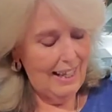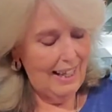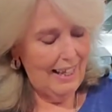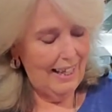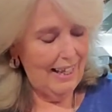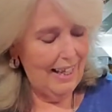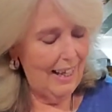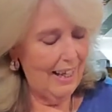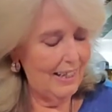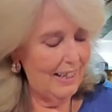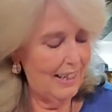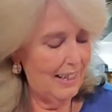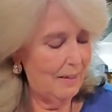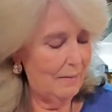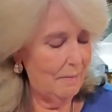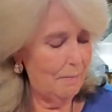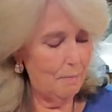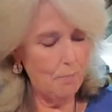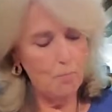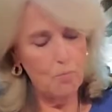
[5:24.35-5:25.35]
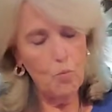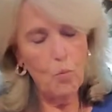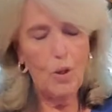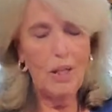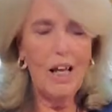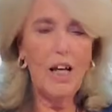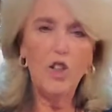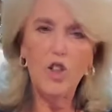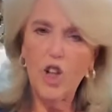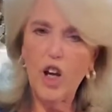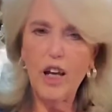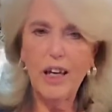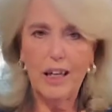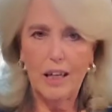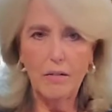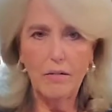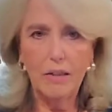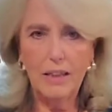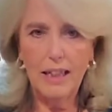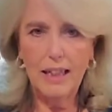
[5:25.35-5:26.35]
It kind of, well, I'll show
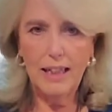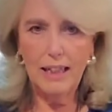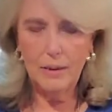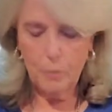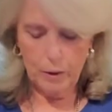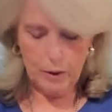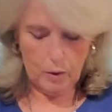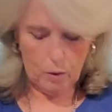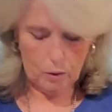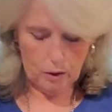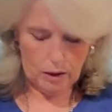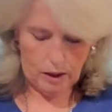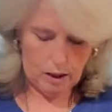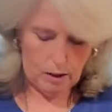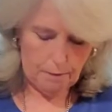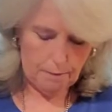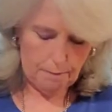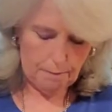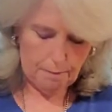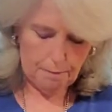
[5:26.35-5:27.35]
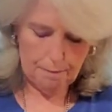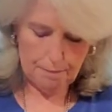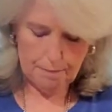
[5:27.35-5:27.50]
you as we go along.